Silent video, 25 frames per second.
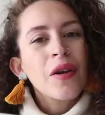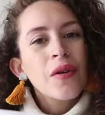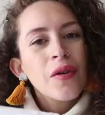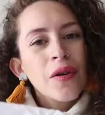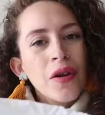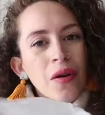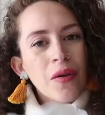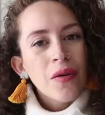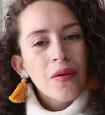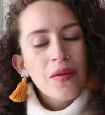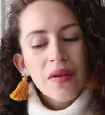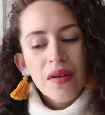I
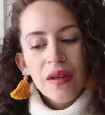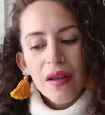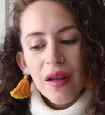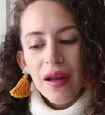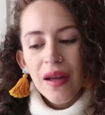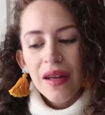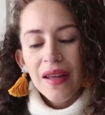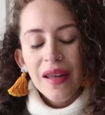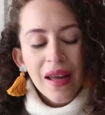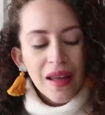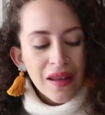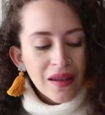don't know,
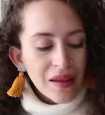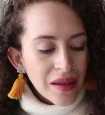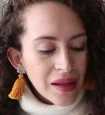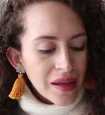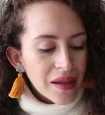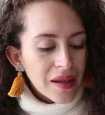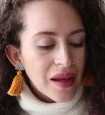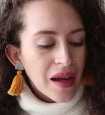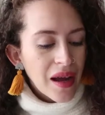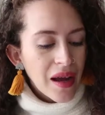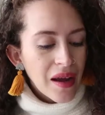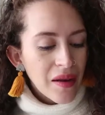again,
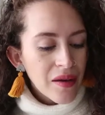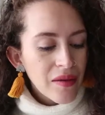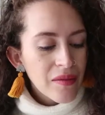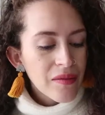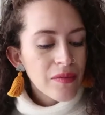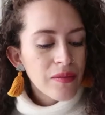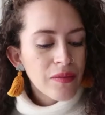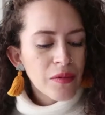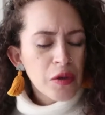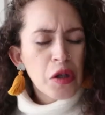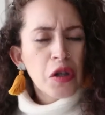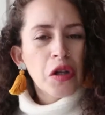like
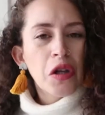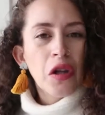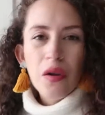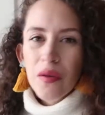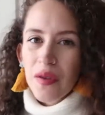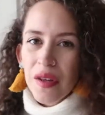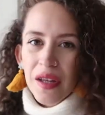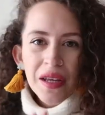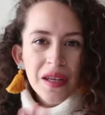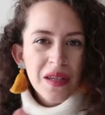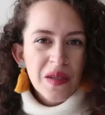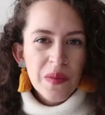
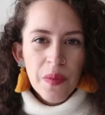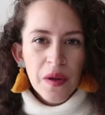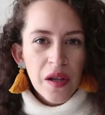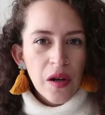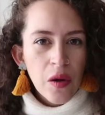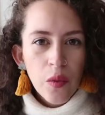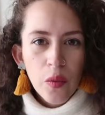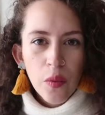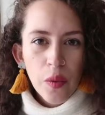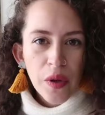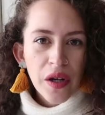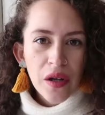clothing has
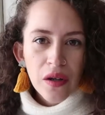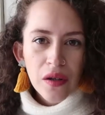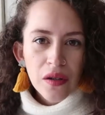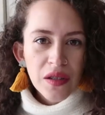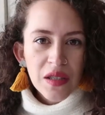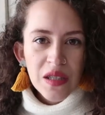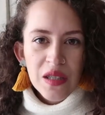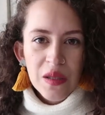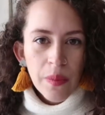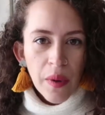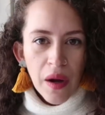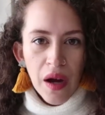been a
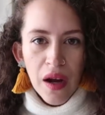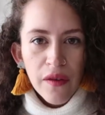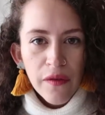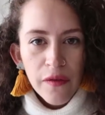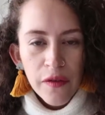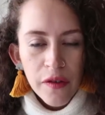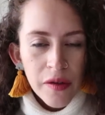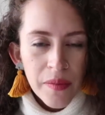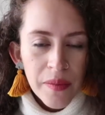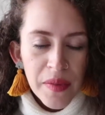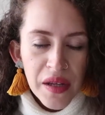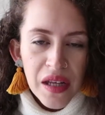weird
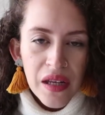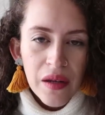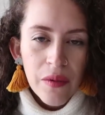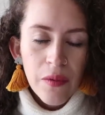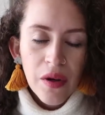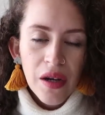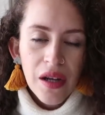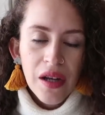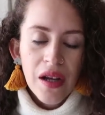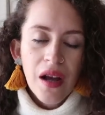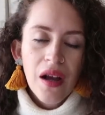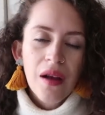spot for me
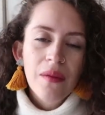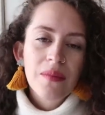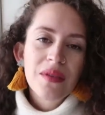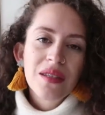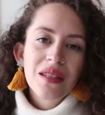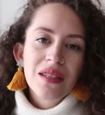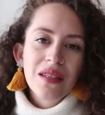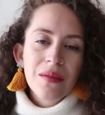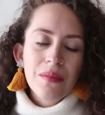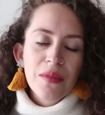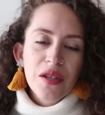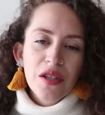when it
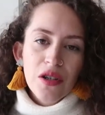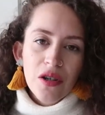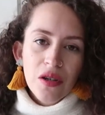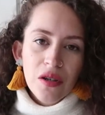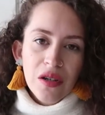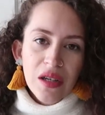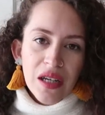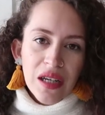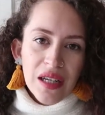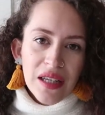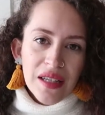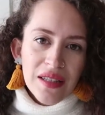comes to
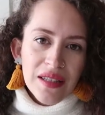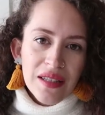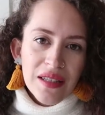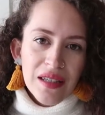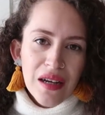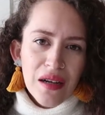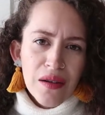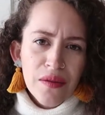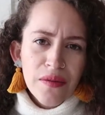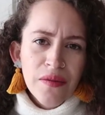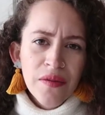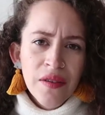maternity
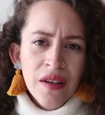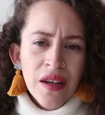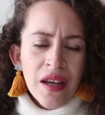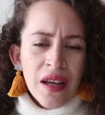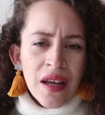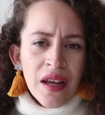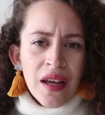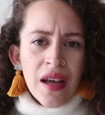stuff.